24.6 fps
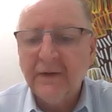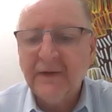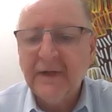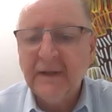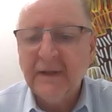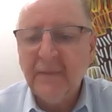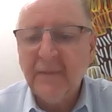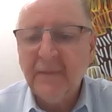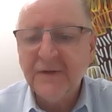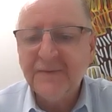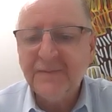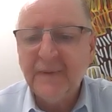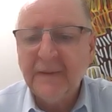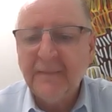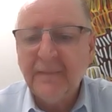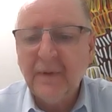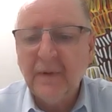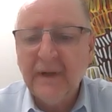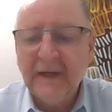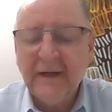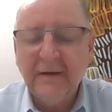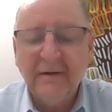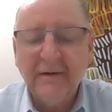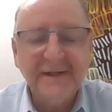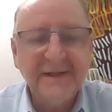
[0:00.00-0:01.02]
think most people
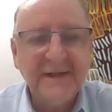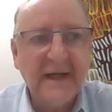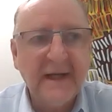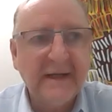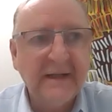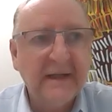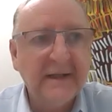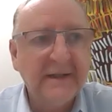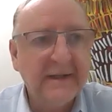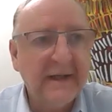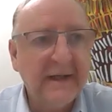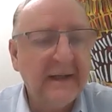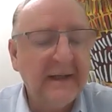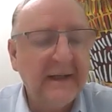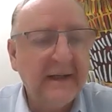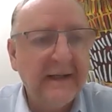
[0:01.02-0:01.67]
here are saying that